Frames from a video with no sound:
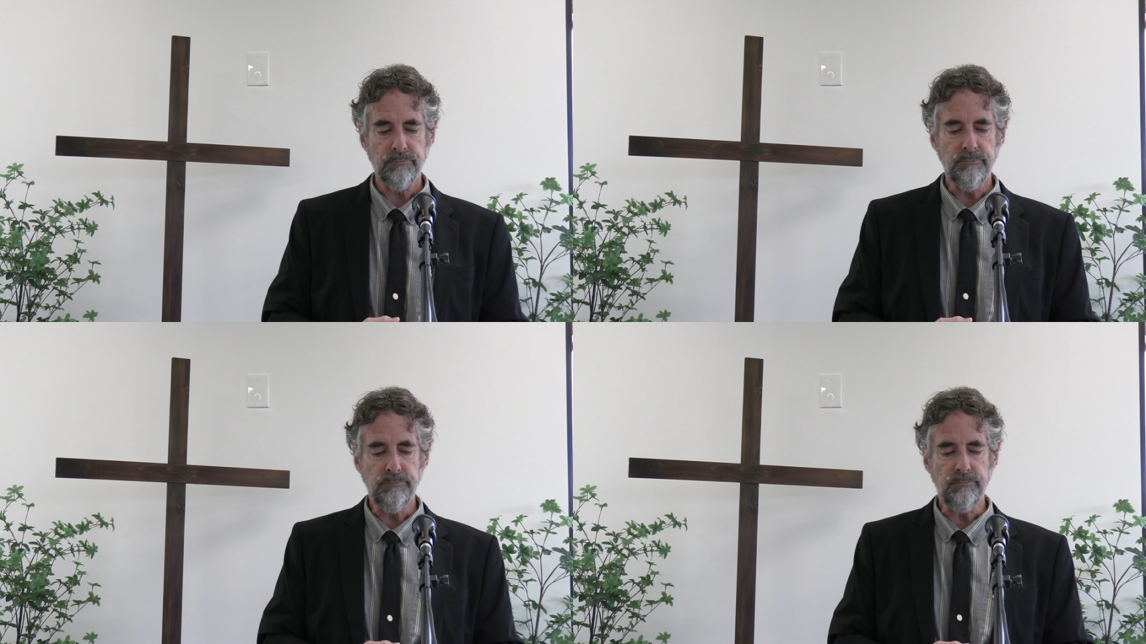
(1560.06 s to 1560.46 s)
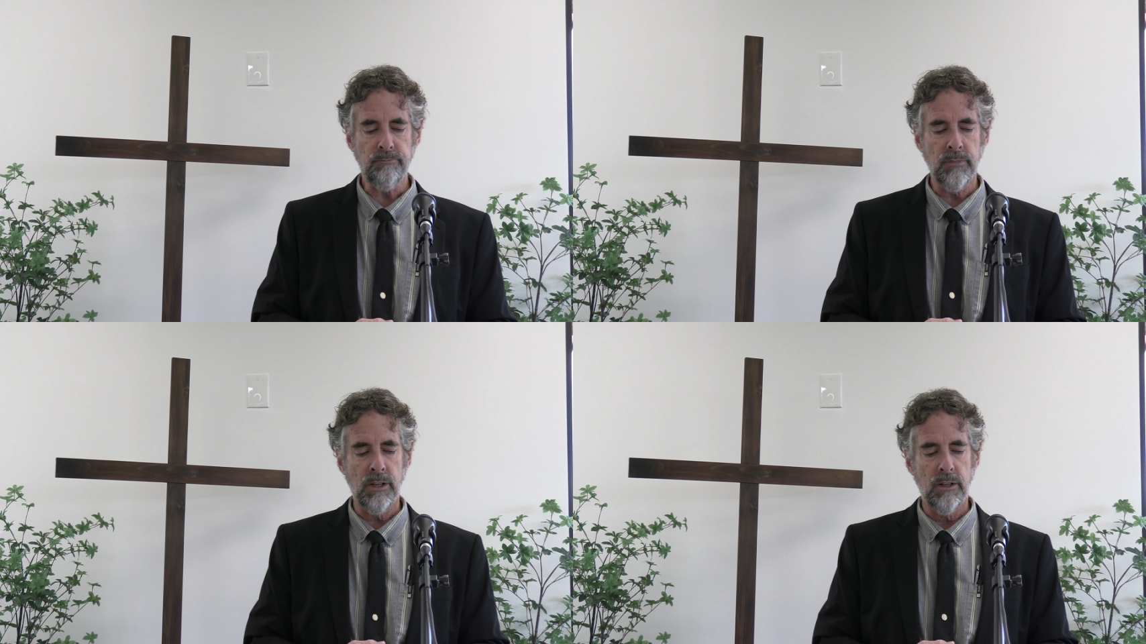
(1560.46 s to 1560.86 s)

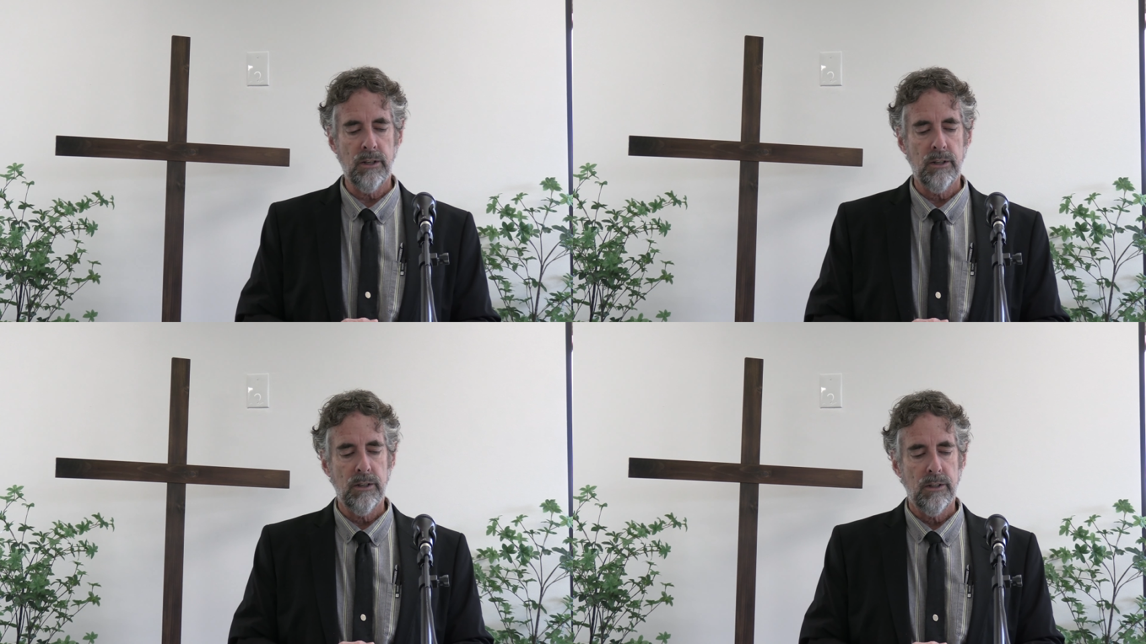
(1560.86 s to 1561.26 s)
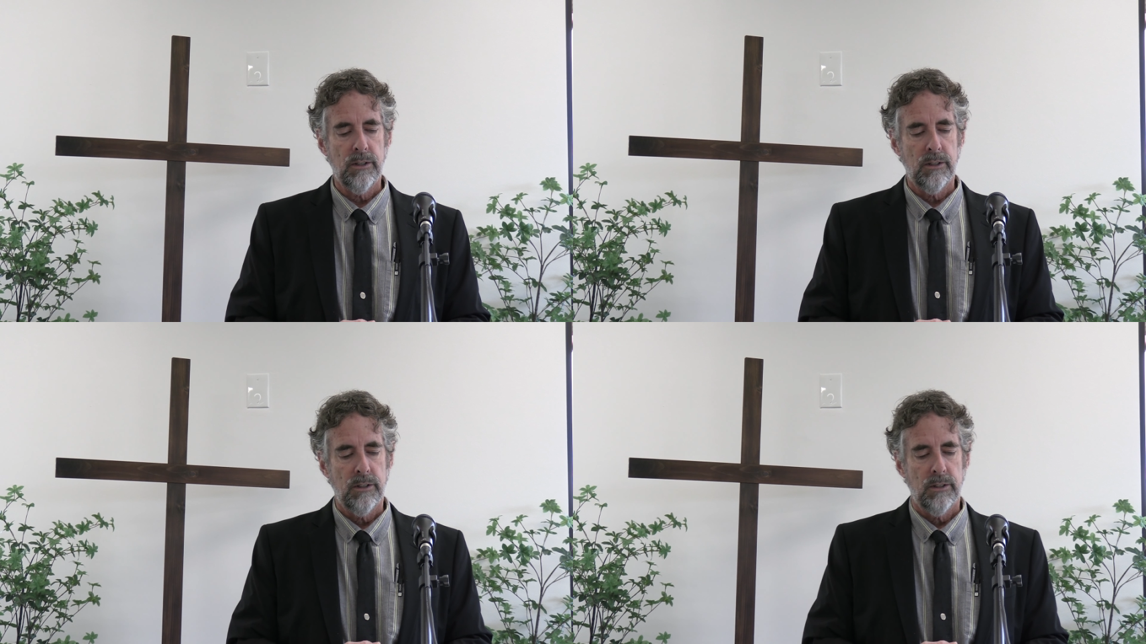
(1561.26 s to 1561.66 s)

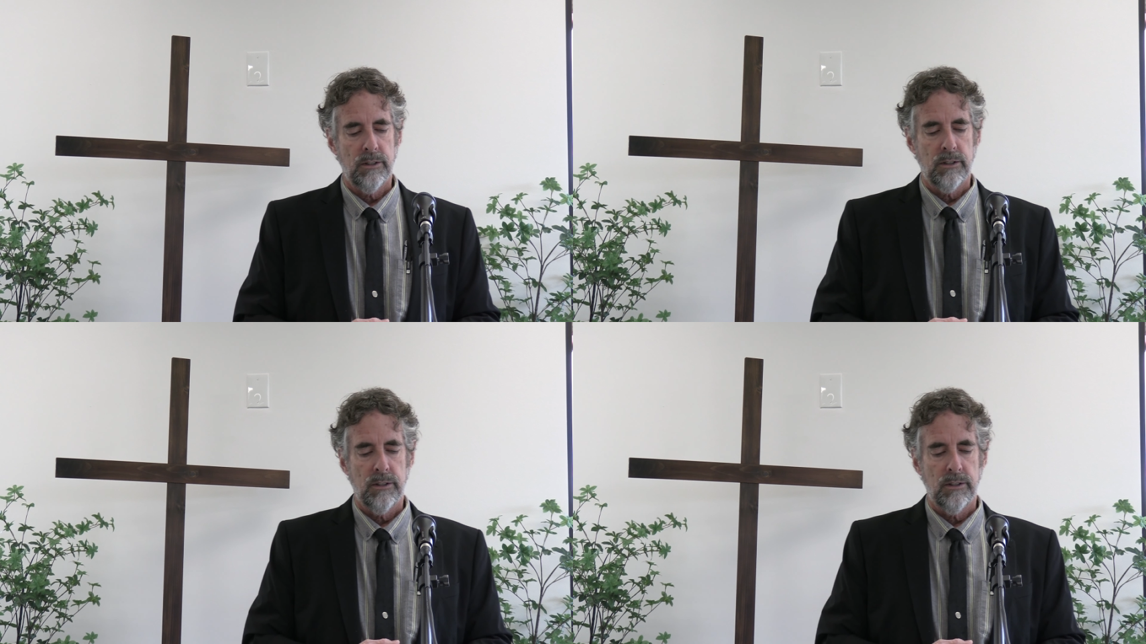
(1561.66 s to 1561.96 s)
Nobody speaks.